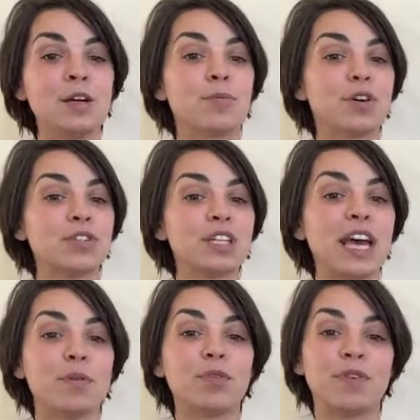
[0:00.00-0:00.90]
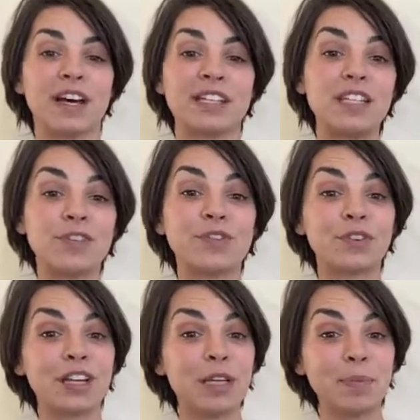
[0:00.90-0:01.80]
progeCAD provides a
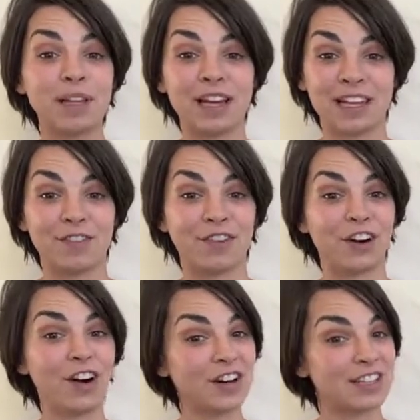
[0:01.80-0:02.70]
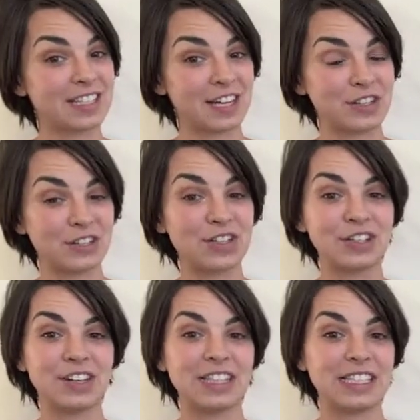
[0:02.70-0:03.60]
free plugin for architecture
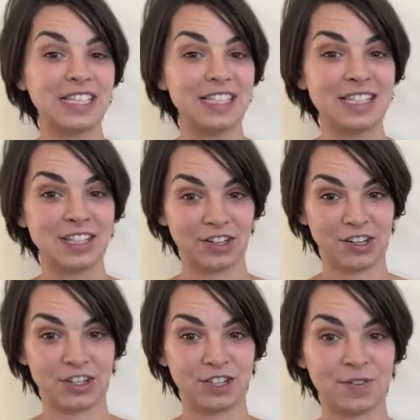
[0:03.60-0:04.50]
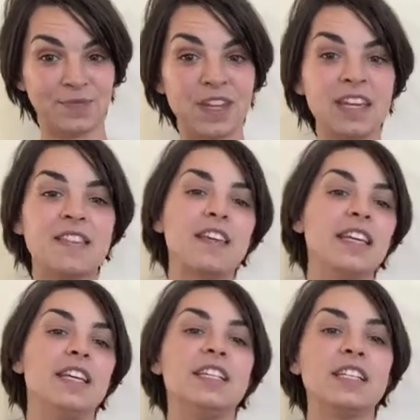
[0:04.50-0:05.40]
called Easy Arch. The
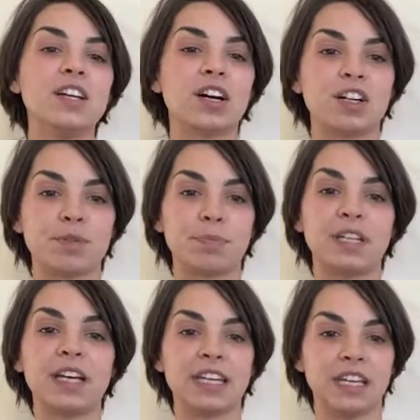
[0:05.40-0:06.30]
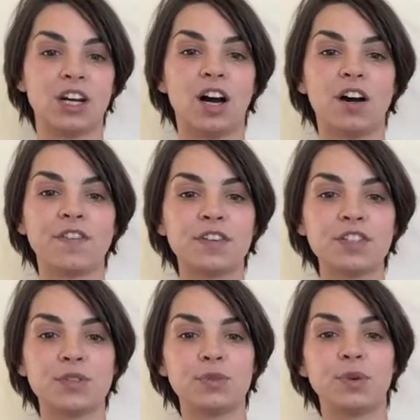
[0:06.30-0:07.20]
Easy Arch plugin
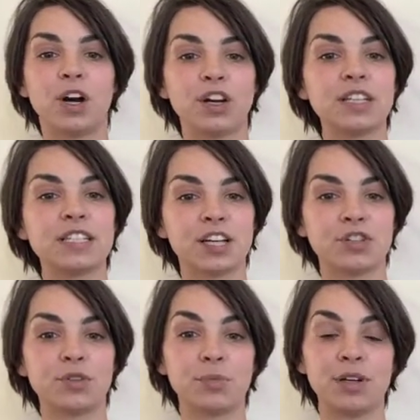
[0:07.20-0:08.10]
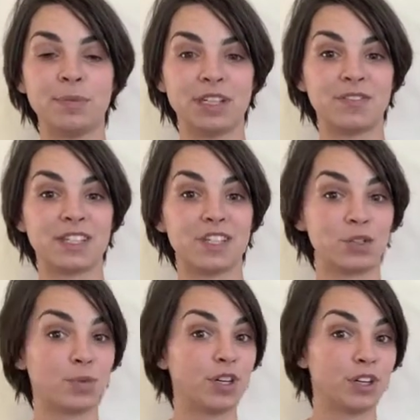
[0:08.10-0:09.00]
offers you architectural primitives such
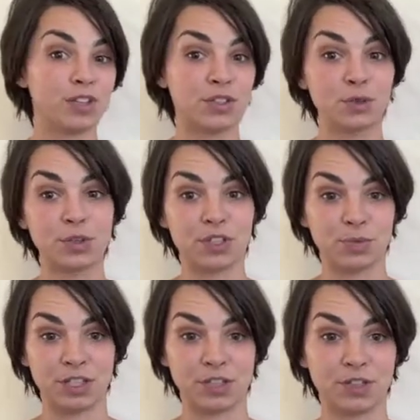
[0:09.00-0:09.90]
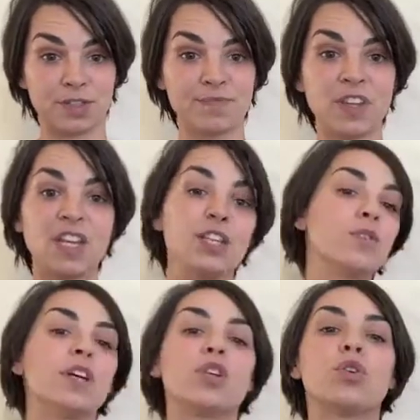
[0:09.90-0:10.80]
as walls, doors, and windows. You
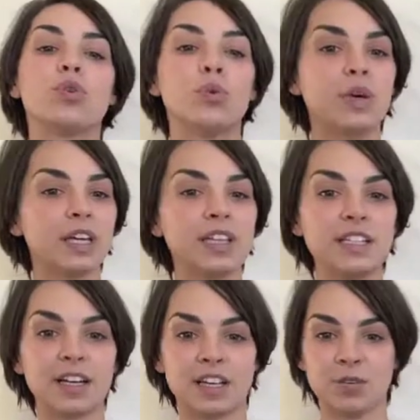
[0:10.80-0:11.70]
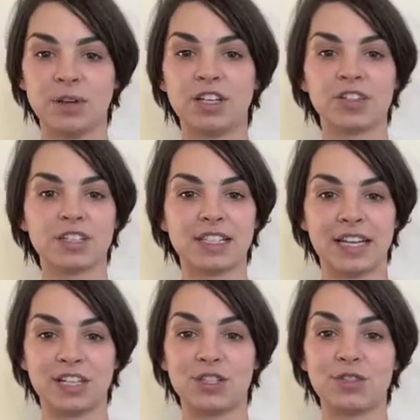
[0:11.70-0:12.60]
can quickly document your
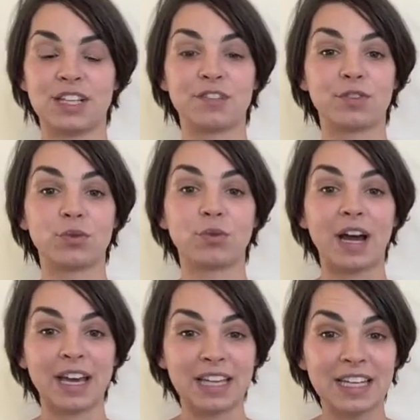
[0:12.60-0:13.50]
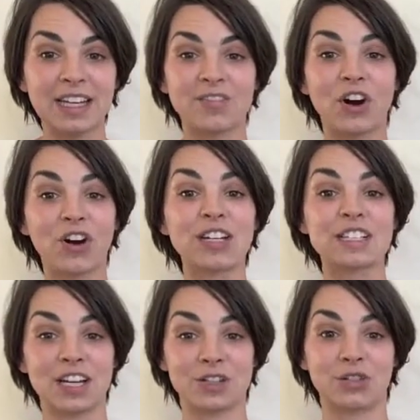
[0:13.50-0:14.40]
designs using a variety of
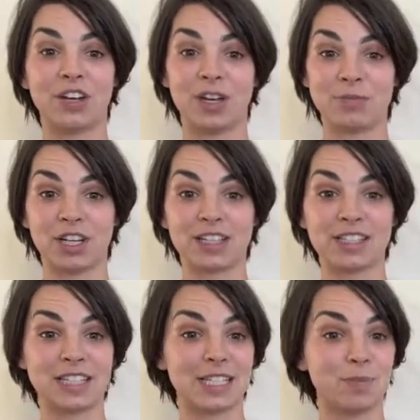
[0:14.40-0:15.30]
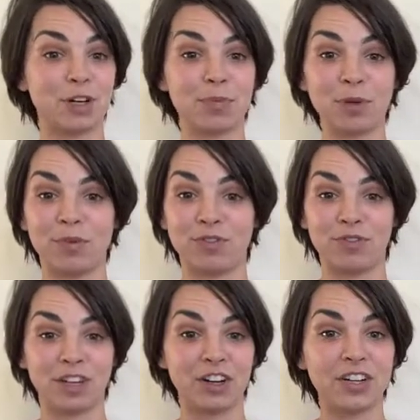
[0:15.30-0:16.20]
architectural objects, experiment with
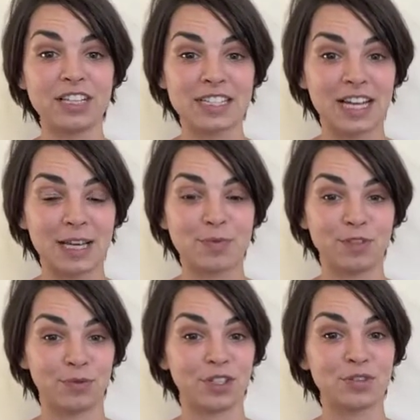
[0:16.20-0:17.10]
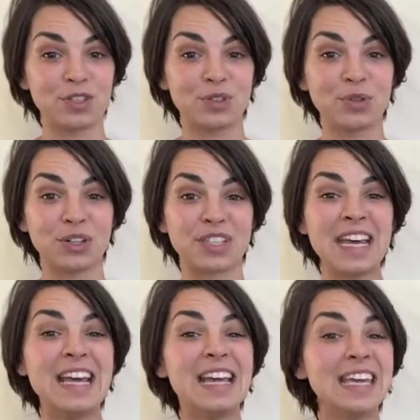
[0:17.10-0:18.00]
various types of windows and doors,
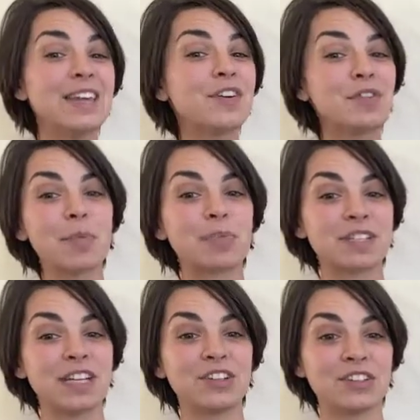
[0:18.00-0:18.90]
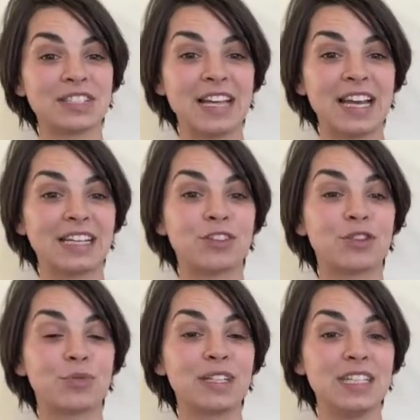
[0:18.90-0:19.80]
even represent your design in
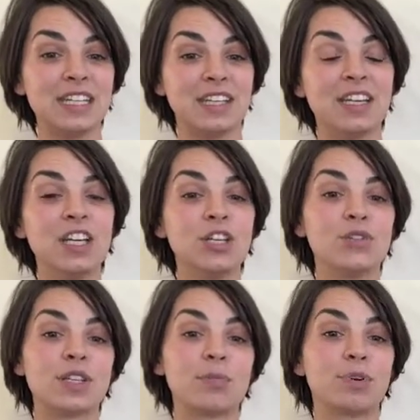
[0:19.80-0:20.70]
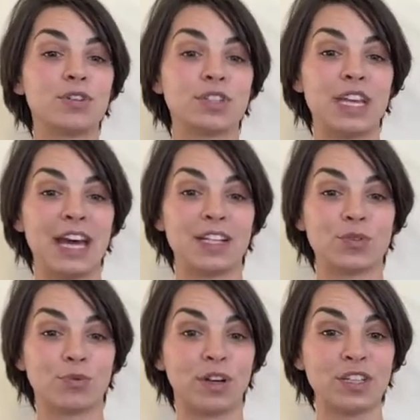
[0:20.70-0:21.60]
3D using progeCAD's
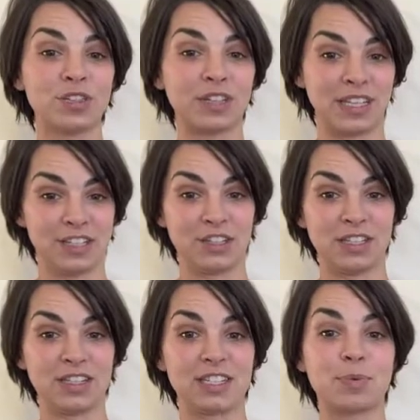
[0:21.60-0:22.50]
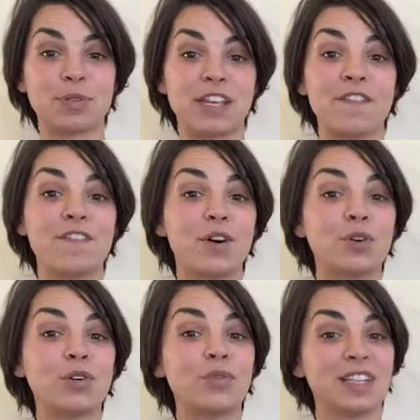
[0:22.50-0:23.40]
rendering engine to present
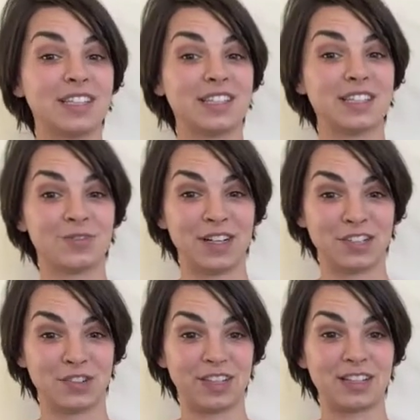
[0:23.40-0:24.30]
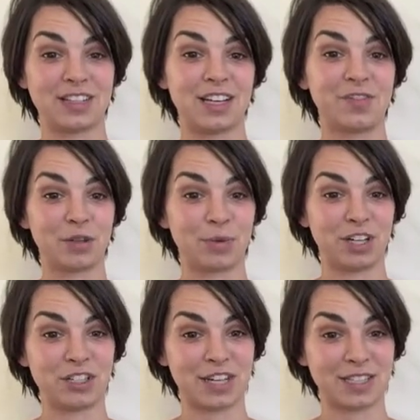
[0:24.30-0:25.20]
photorealistic renderings of your
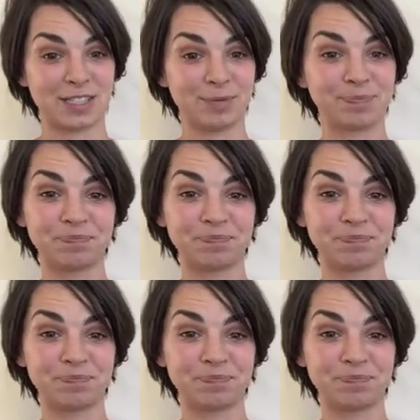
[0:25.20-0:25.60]
projects.